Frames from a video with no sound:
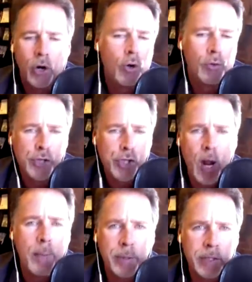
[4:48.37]
all the
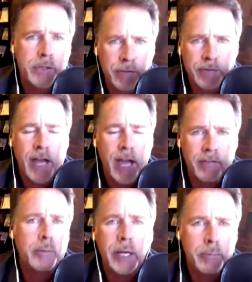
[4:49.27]
trappings of
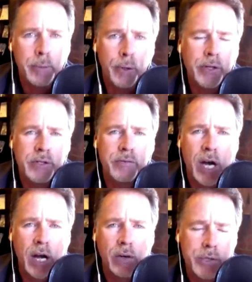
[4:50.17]
having made millions of
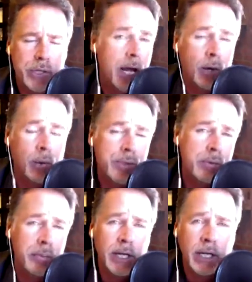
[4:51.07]
dollars, and now I
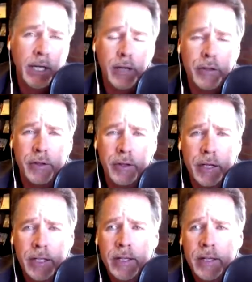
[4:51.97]
wasn't making anything.
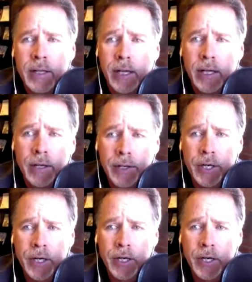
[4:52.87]
And